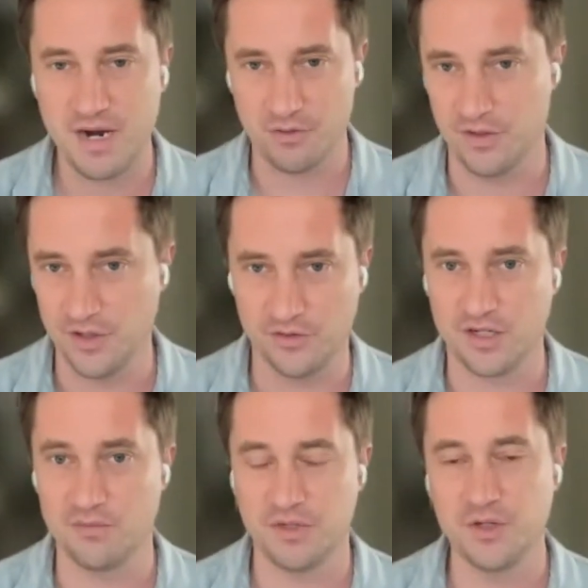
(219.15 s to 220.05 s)
power
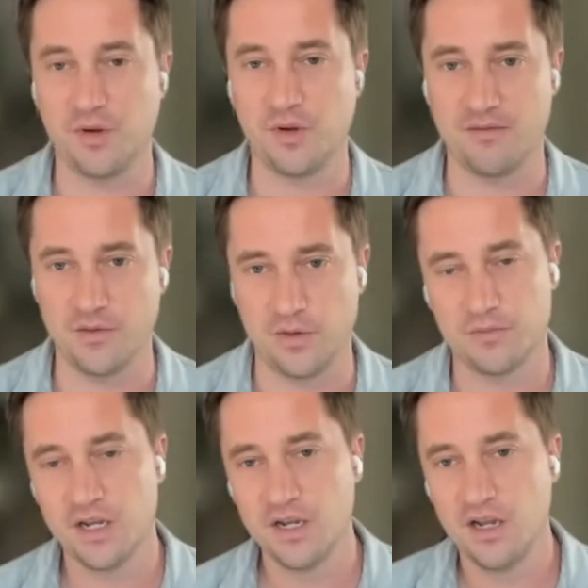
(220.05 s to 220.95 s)
hungry compute
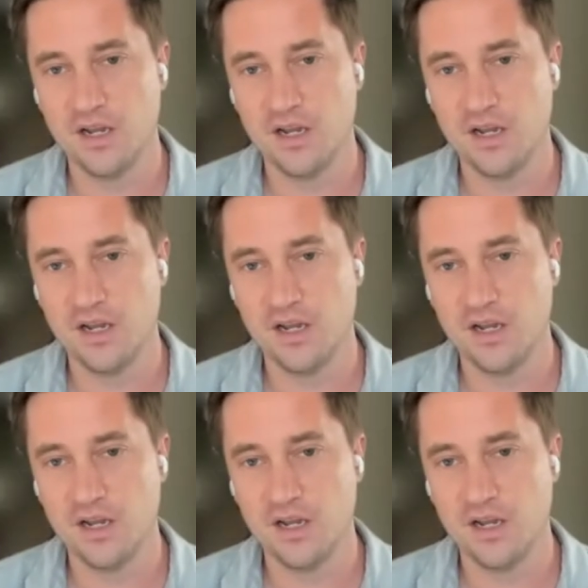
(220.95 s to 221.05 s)
platforms.